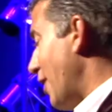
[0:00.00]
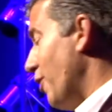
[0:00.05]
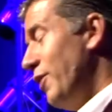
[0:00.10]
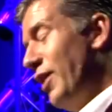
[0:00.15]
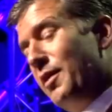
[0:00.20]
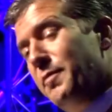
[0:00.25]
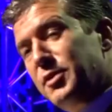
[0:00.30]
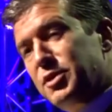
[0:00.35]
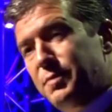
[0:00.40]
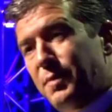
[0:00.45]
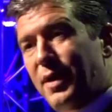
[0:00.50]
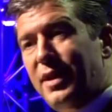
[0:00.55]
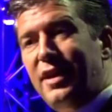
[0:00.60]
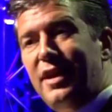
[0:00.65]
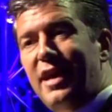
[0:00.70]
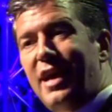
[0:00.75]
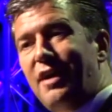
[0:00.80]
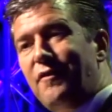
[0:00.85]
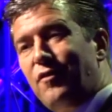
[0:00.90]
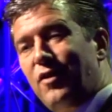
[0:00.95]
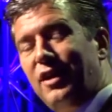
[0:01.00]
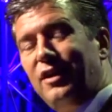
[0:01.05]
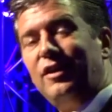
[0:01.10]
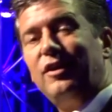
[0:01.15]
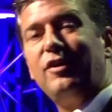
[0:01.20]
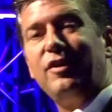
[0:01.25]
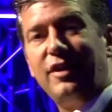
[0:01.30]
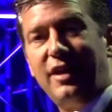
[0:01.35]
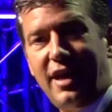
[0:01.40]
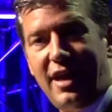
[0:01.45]
I don't care how much money you have or how
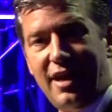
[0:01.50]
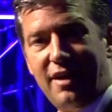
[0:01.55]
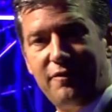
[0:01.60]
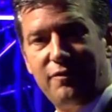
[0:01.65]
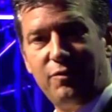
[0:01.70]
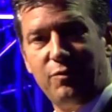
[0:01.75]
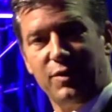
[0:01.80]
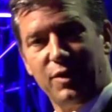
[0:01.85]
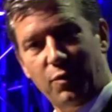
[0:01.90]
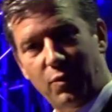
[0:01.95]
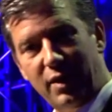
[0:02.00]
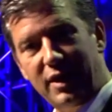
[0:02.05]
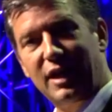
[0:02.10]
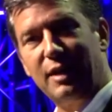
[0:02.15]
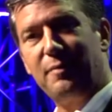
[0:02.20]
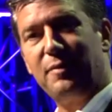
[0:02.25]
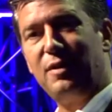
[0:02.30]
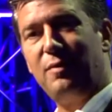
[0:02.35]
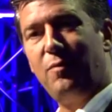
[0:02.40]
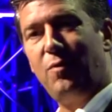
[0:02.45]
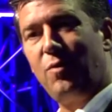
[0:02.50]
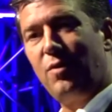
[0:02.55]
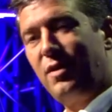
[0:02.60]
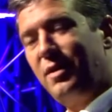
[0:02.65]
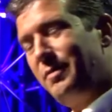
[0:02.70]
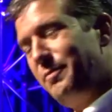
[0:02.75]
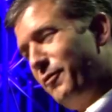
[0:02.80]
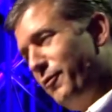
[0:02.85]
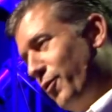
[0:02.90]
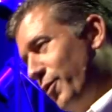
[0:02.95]
little you have. When you wake up in the
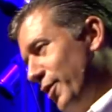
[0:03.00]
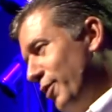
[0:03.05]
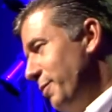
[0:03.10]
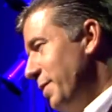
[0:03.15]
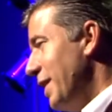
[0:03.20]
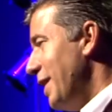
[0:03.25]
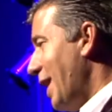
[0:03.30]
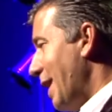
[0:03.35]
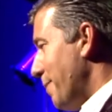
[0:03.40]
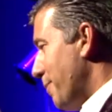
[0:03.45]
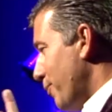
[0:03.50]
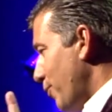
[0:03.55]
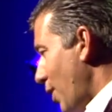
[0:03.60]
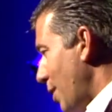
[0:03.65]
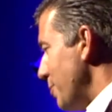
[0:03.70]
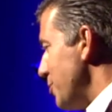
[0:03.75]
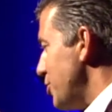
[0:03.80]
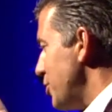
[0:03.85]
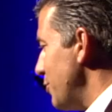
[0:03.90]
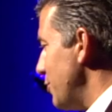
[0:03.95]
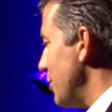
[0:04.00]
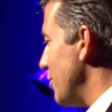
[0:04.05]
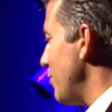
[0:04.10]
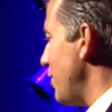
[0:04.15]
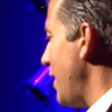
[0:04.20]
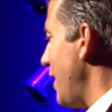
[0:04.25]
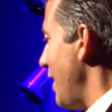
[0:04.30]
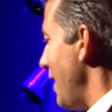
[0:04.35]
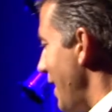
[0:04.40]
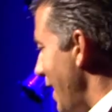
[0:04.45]
morning before you go to bed, I promise you in your
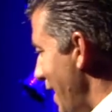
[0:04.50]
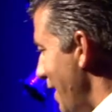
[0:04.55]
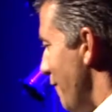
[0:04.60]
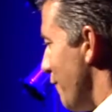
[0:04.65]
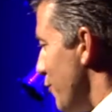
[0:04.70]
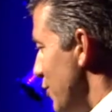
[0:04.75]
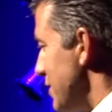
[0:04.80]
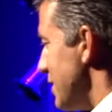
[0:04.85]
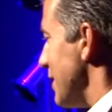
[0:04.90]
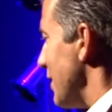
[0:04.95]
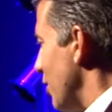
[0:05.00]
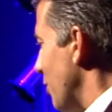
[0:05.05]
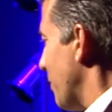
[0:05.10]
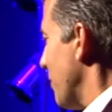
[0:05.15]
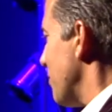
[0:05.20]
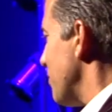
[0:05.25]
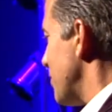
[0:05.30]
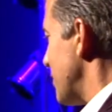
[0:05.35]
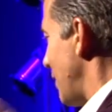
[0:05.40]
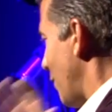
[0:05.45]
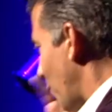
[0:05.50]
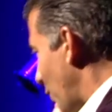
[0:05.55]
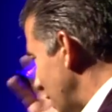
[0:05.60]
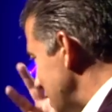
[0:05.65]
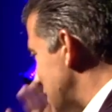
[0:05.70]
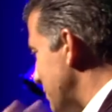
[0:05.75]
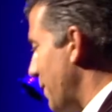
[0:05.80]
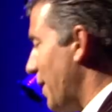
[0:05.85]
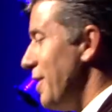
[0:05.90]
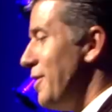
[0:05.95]
day, every single person at
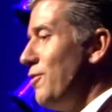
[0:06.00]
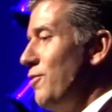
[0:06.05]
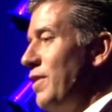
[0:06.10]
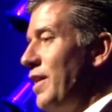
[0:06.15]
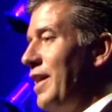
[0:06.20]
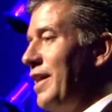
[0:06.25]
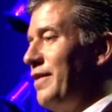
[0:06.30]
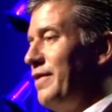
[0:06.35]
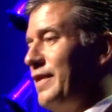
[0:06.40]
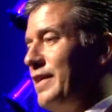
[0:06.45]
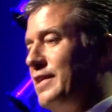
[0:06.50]
one spot in their day